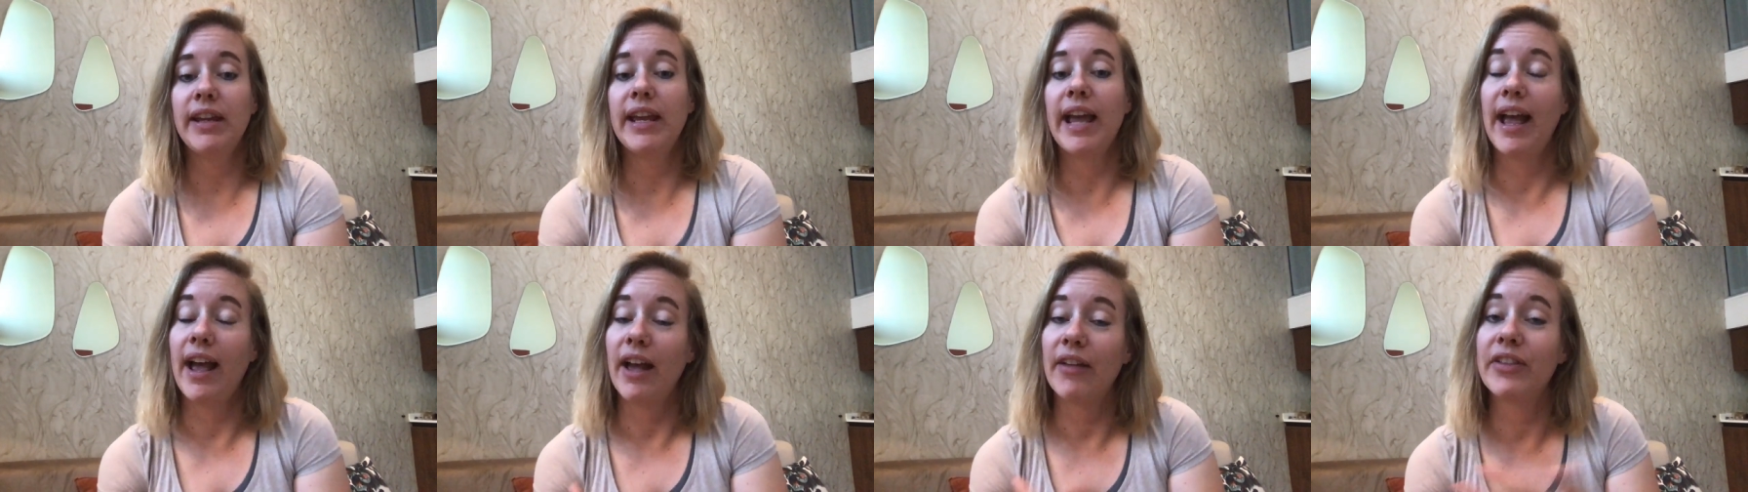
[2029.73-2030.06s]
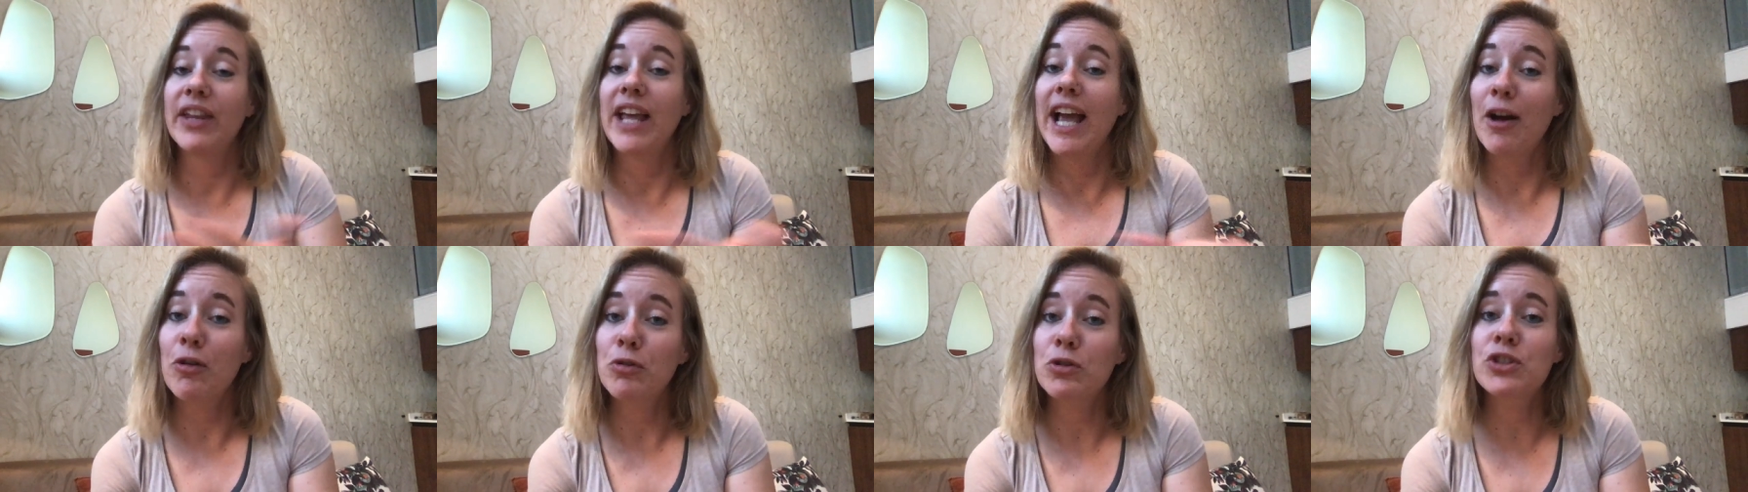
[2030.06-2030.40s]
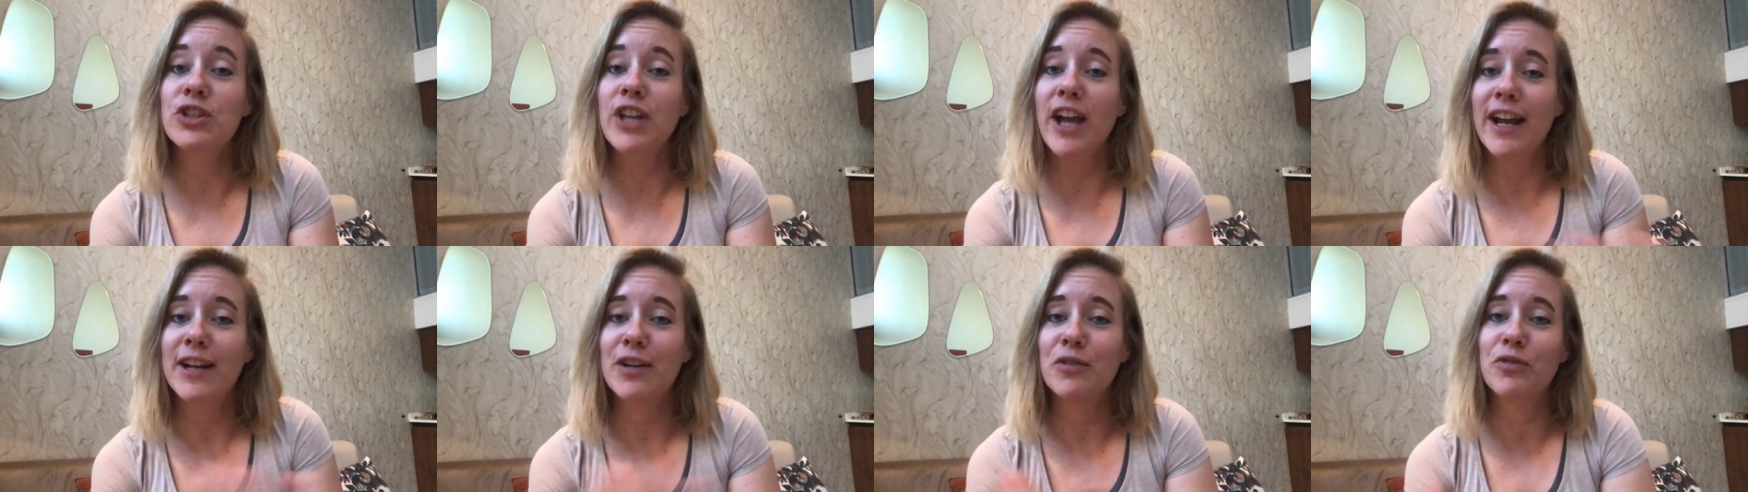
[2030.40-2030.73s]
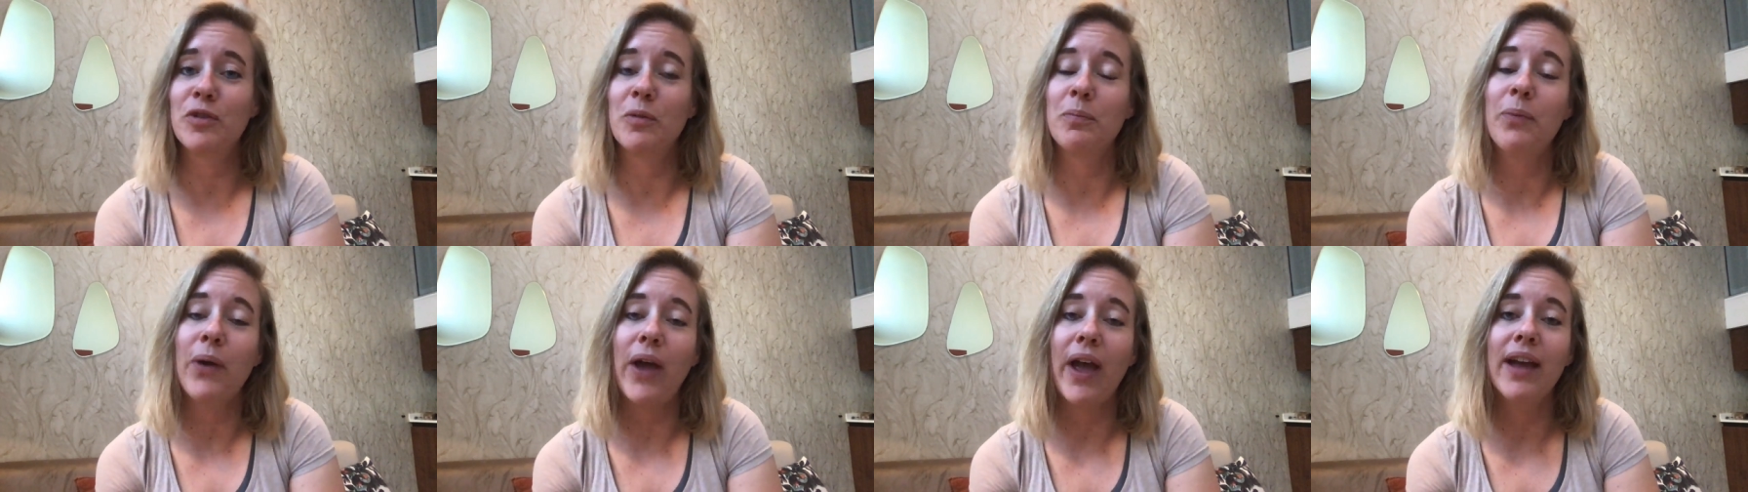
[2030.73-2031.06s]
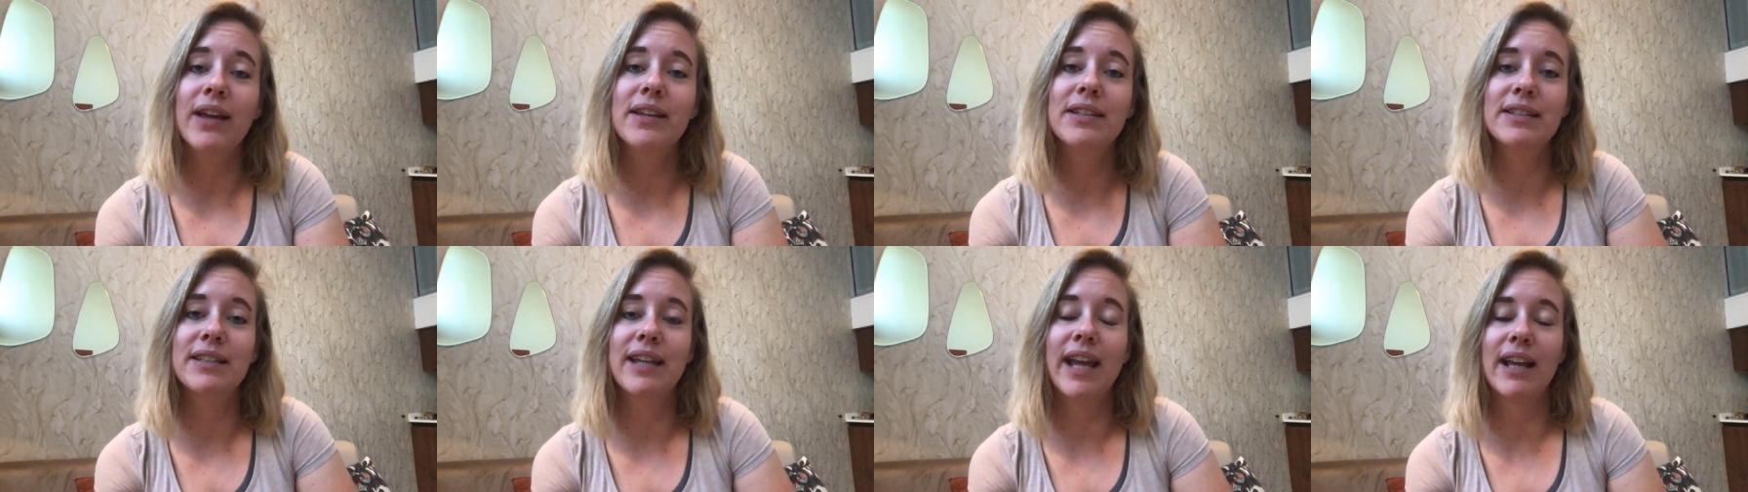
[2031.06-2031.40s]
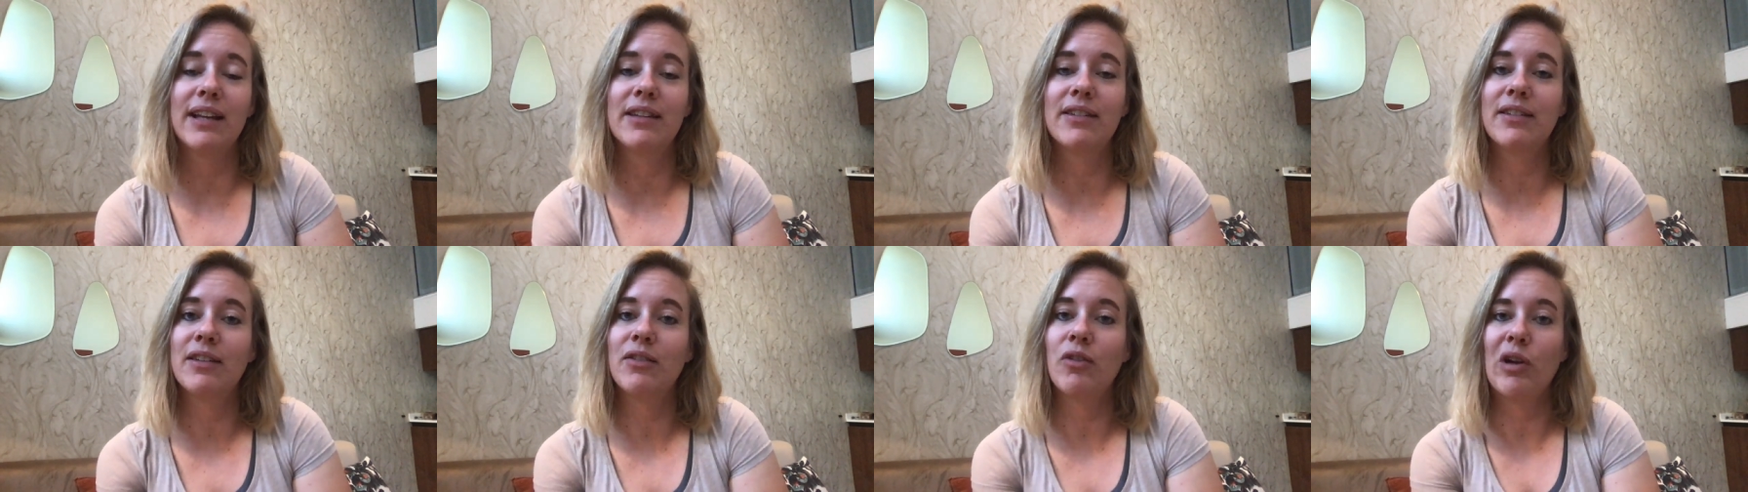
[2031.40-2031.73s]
Yeah, the outside of the bags get